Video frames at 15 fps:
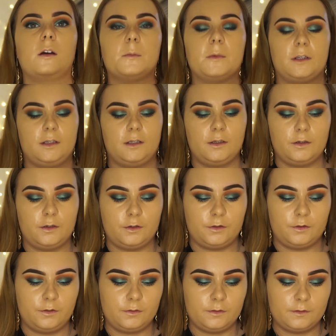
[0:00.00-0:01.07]
I'm going to
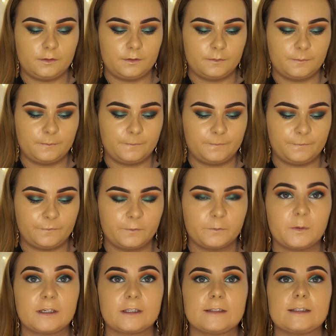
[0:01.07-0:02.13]
use, for
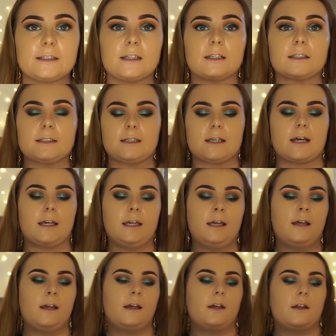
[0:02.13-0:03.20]
my concealer today,
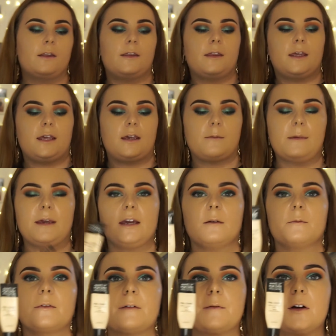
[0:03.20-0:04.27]
the
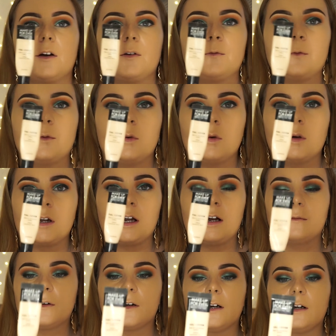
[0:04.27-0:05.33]
Makeup Forever Full
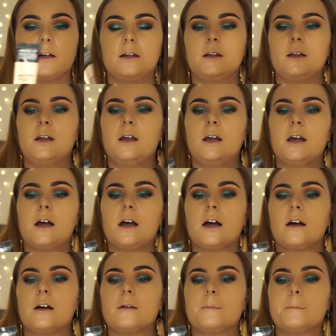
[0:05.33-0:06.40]
Cover
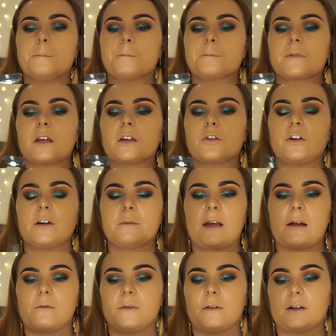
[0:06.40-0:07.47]
Cream
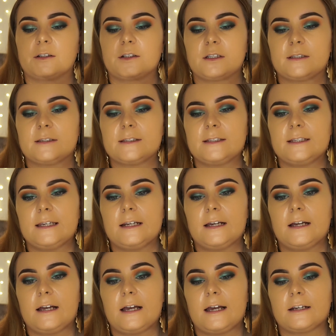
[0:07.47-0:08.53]
Camouflage
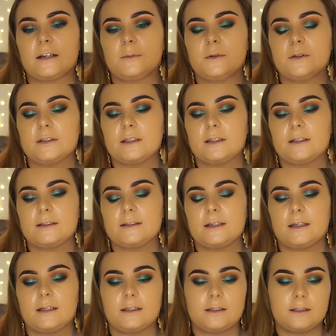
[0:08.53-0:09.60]
Concealer, and I'm using this
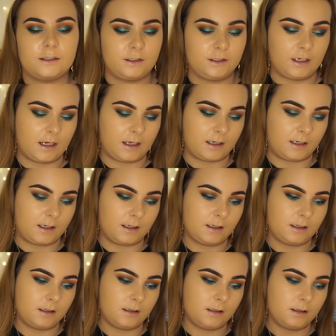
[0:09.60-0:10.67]
in
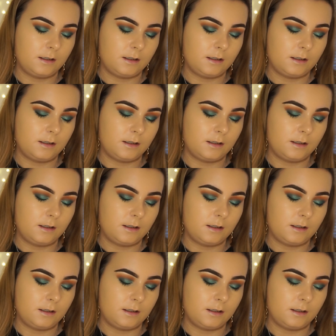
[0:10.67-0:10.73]
shade